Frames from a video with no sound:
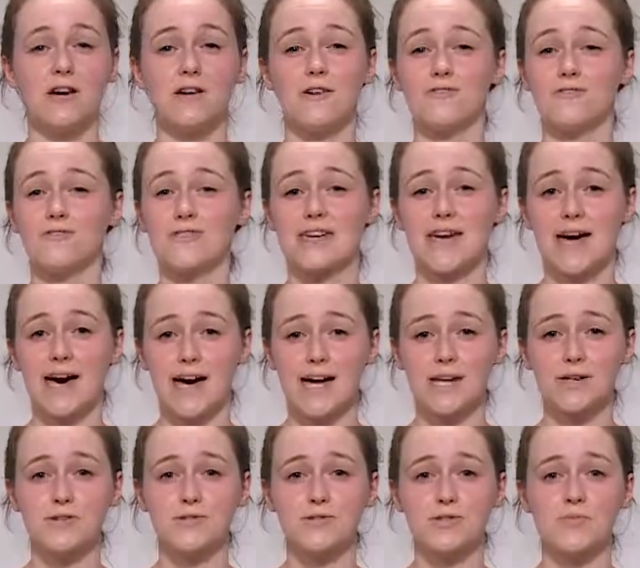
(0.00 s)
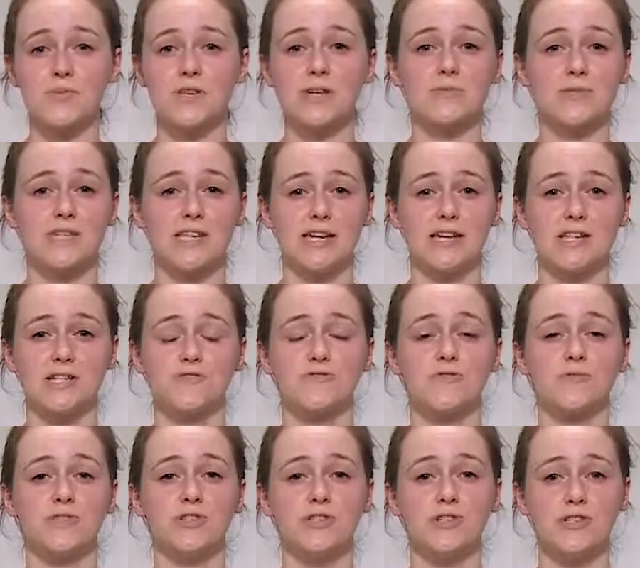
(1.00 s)
although they can also be obtained
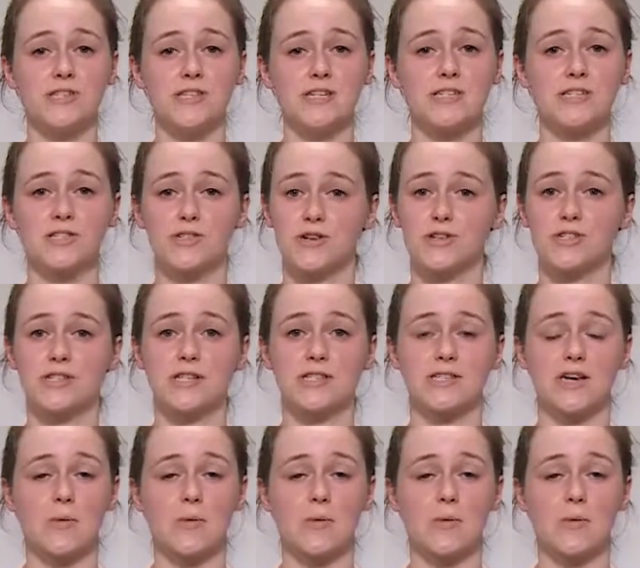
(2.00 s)
from a newly inserted